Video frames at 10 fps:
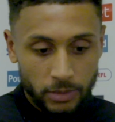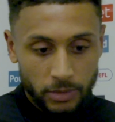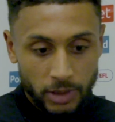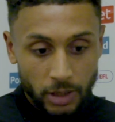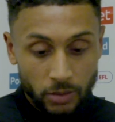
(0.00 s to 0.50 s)

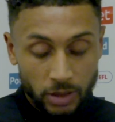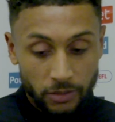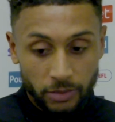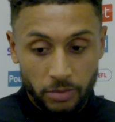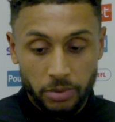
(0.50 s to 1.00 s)
yeah,
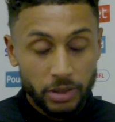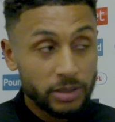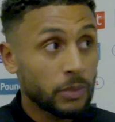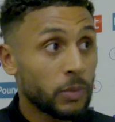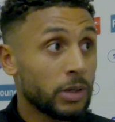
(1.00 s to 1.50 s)
whenever I'm put
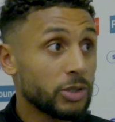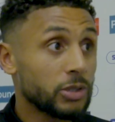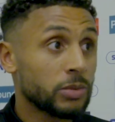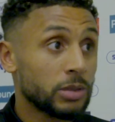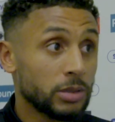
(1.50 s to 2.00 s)
somewhere, I
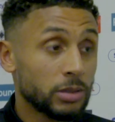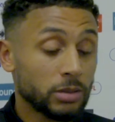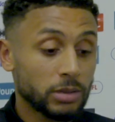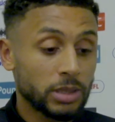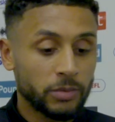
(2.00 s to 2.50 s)
just want to you know
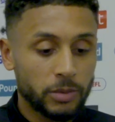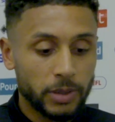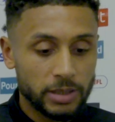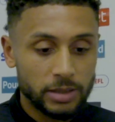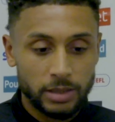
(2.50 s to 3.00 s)
give my
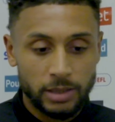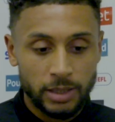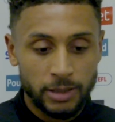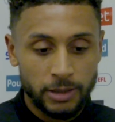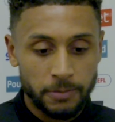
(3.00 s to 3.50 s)
best,
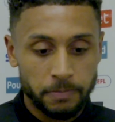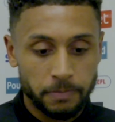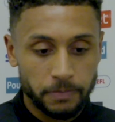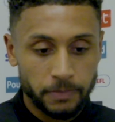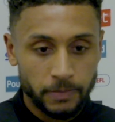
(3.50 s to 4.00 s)
and um,
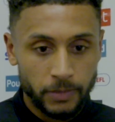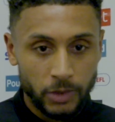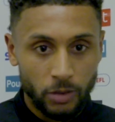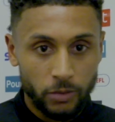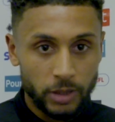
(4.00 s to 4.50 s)

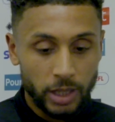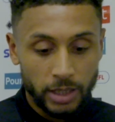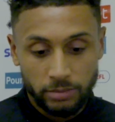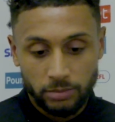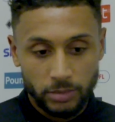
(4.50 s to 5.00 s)
hopefully I
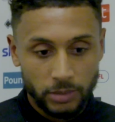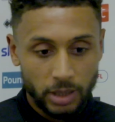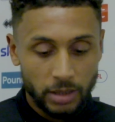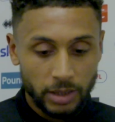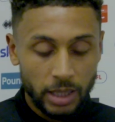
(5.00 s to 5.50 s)

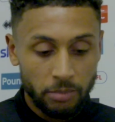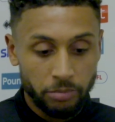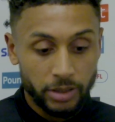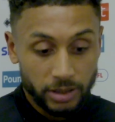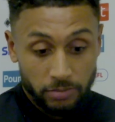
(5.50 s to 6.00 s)
I
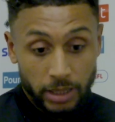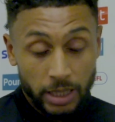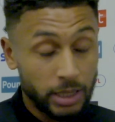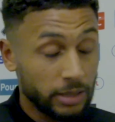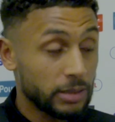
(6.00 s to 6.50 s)
impressed
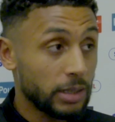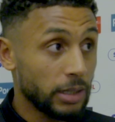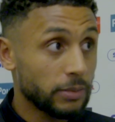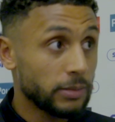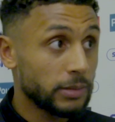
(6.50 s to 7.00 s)
playing there tonight